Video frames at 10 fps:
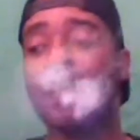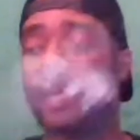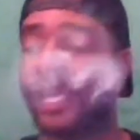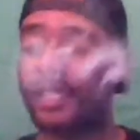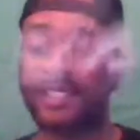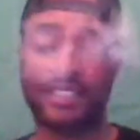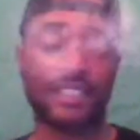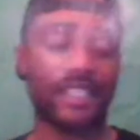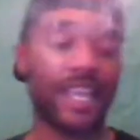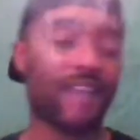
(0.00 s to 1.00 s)
at the end of the
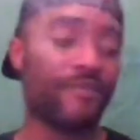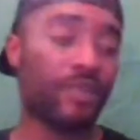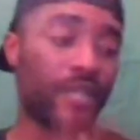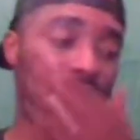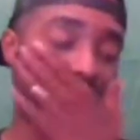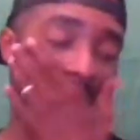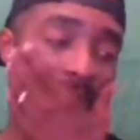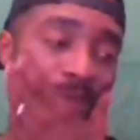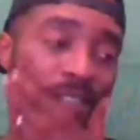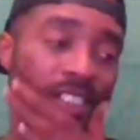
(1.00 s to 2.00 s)
day, I feel like
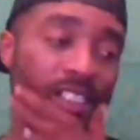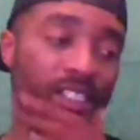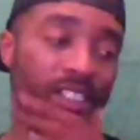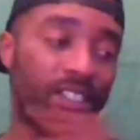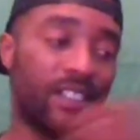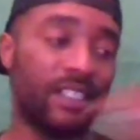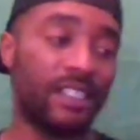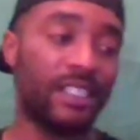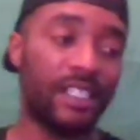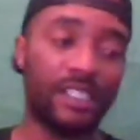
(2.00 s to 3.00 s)
it's